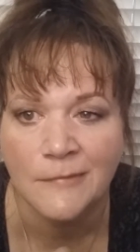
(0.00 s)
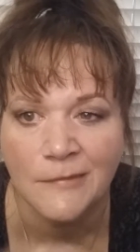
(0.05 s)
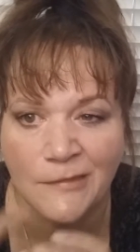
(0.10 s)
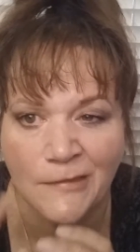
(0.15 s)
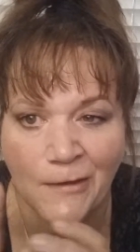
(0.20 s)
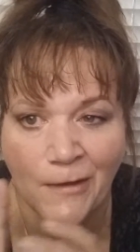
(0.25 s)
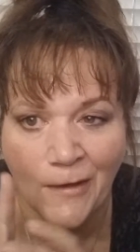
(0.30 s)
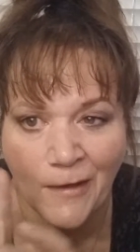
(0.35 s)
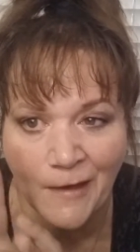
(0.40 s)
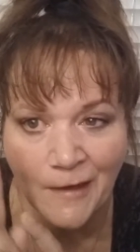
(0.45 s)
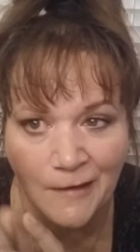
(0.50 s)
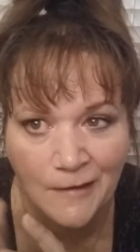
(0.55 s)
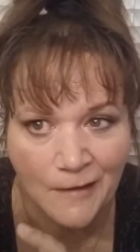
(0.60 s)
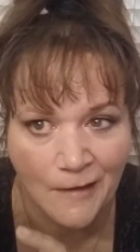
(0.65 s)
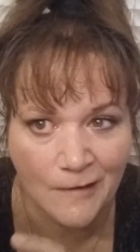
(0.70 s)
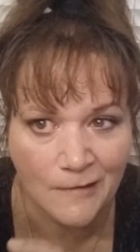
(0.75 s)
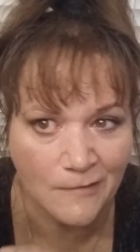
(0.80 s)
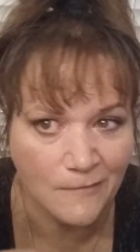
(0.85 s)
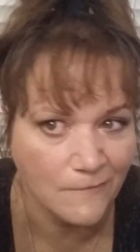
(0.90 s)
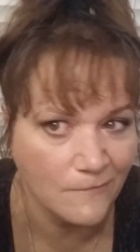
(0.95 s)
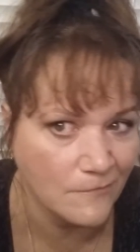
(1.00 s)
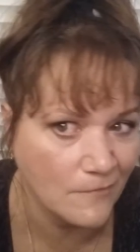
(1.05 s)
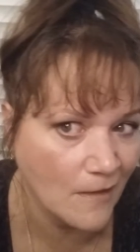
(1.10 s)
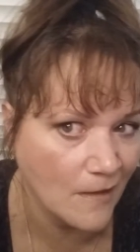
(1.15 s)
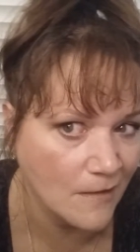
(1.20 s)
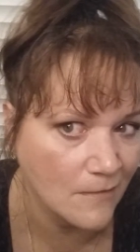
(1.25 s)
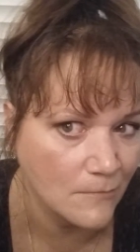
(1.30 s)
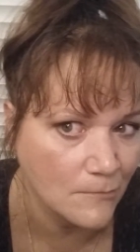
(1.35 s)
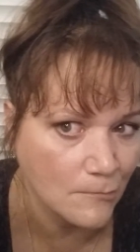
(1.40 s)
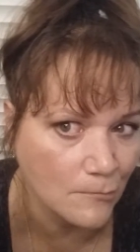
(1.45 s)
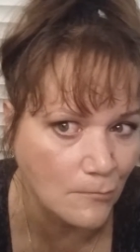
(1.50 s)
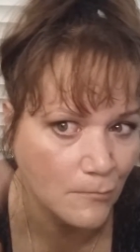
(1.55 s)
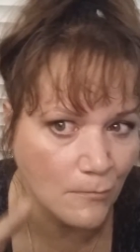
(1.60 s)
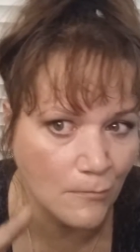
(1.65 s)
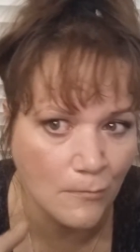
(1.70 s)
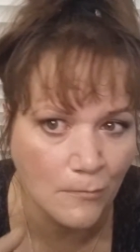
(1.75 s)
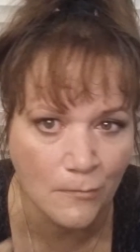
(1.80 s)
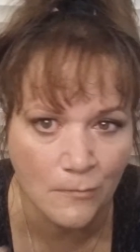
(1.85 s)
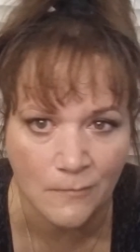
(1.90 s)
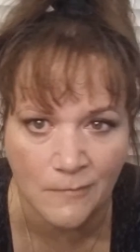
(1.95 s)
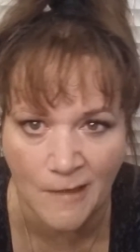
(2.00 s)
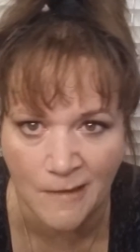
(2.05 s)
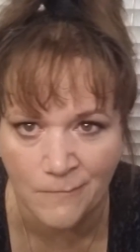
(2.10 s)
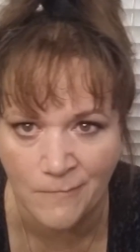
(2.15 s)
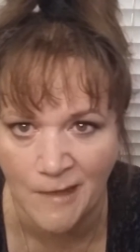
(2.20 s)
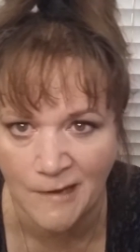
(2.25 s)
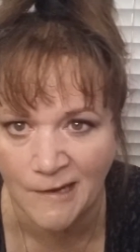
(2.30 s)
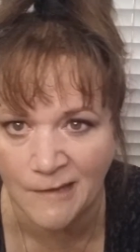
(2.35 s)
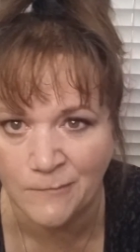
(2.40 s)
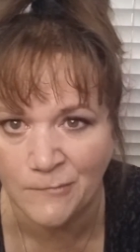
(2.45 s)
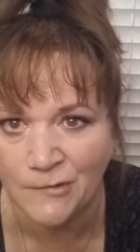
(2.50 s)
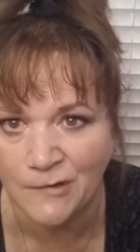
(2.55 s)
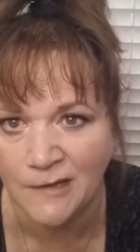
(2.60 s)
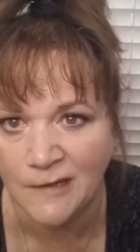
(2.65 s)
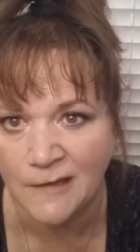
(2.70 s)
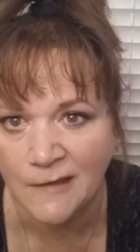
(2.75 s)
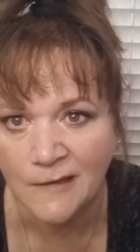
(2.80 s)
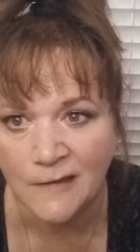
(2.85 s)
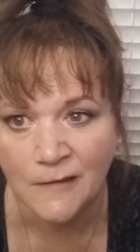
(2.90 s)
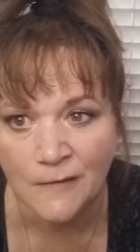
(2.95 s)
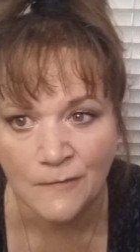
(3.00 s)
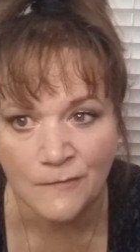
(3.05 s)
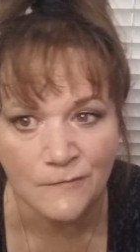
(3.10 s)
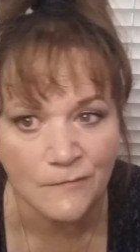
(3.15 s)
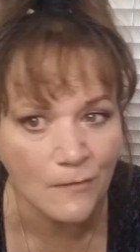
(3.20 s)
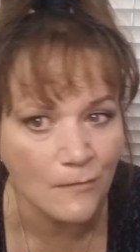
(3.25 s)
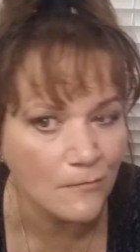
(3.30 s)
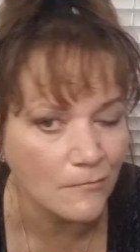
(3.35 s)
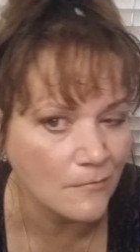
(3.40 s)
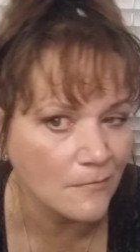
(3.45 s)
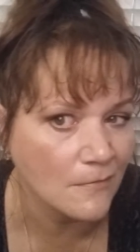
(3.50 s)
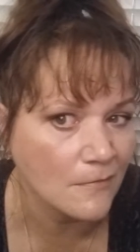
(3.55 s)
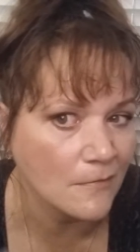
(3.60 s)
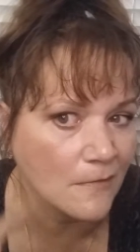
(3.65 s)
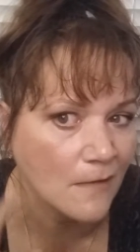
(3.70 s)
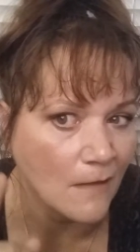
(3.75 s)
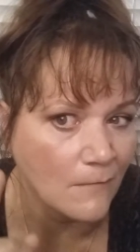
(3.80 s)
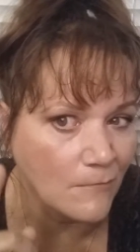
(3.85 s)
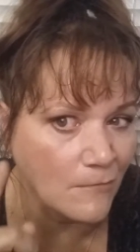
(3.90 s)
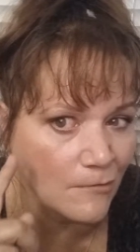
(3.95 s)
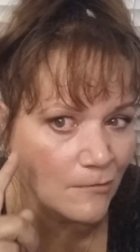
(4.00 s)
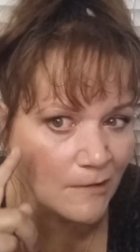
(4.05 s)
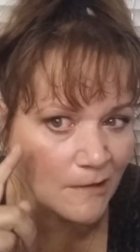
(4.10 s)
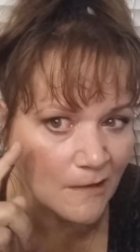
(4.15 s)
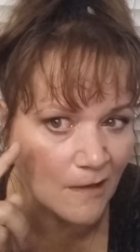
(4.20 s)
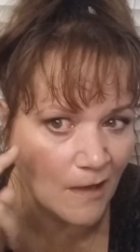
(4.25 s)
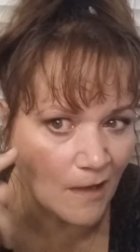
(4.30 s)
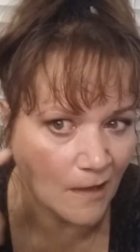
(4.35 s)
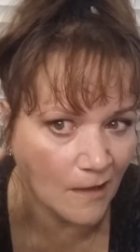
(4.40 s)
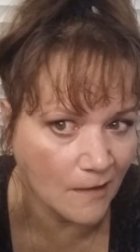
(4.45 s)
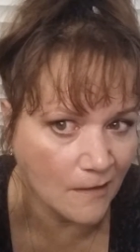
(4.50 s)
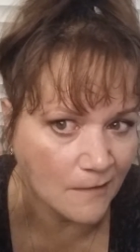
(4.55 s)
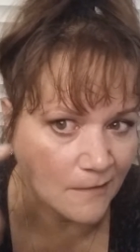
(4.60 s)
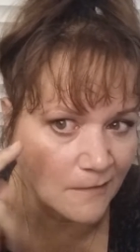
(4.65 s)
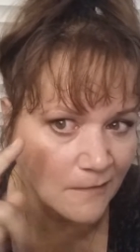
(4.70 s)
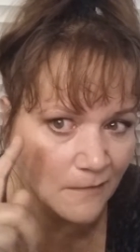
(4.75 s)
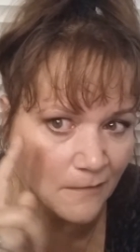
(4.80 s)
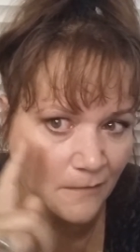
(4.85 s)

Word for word: That eye kind of like, ooh, like mad eye moody. So the moody eye,